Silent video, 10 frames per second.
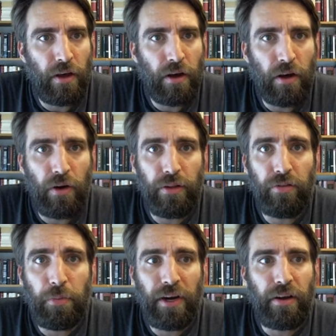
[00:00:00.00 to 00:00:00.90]
Call this
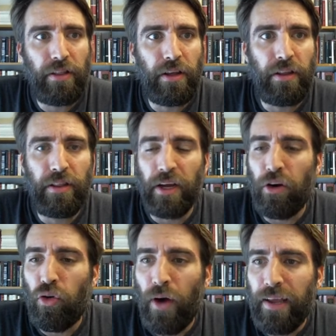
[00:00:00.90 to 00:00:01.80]
period the, the
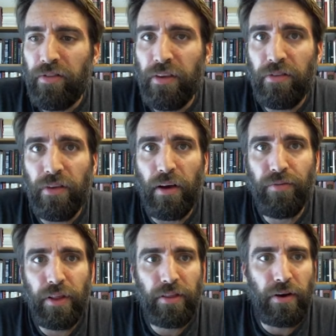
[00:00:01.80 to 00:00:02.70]
crisis of
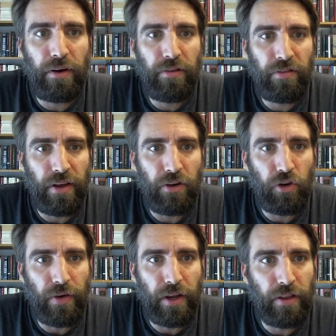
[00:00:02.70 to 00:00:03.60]
the third
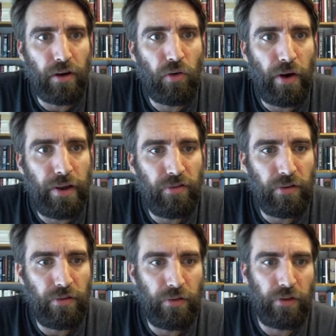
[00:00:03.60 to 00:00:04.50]
century. The
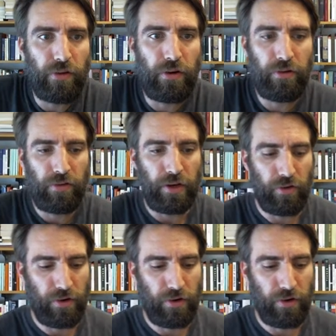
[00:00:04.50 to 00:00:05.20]
crisis of the third century.